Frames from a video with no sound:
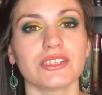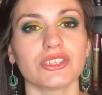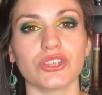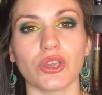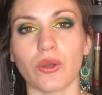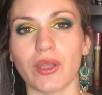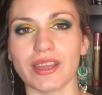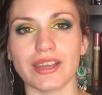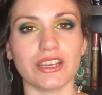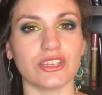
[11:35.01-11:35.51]

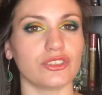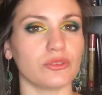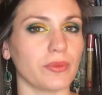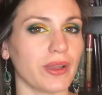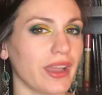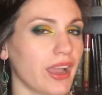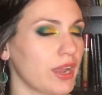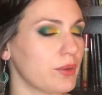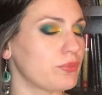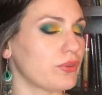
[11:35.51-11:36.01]
so I didn't do
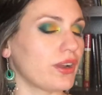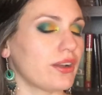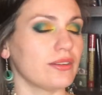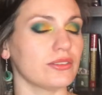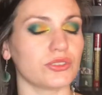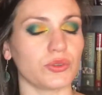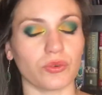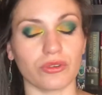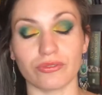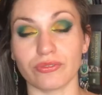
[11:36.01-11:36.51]
my
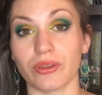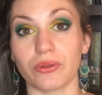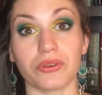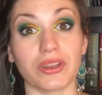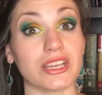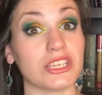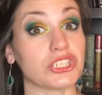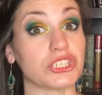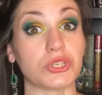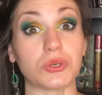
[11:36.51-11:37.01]
eyebrows or
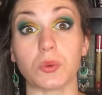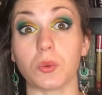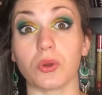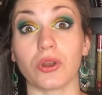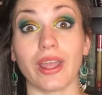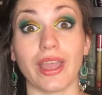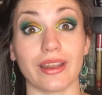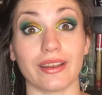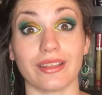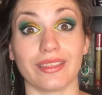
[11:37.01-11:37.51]
foundation
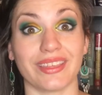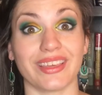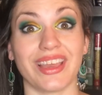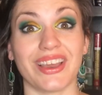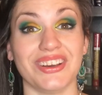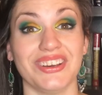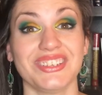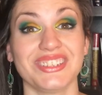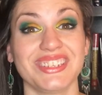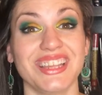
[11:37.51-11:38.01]
or anything
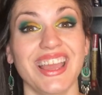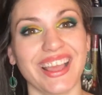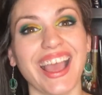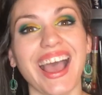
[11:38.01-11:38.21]
else.